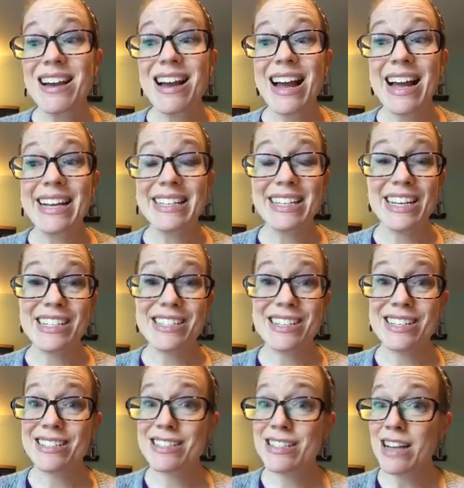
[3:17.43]

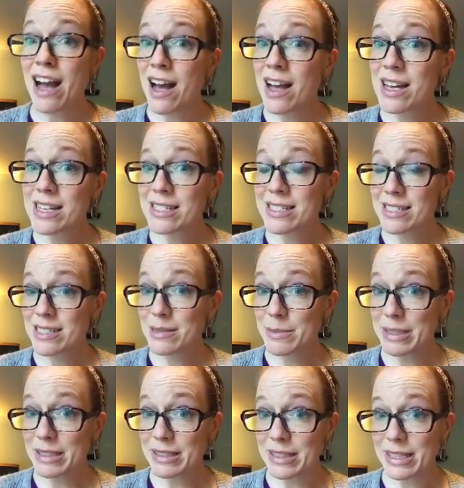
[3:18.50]
ADHD is not a
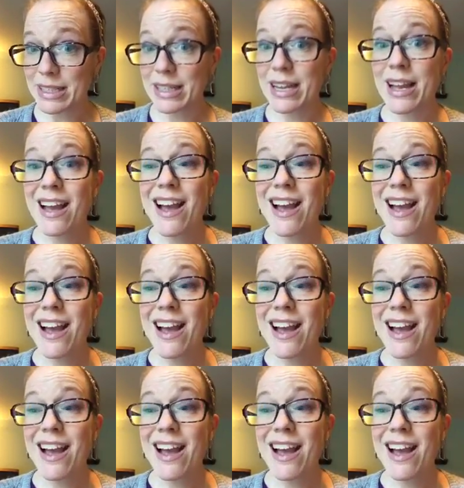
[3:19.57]
disability.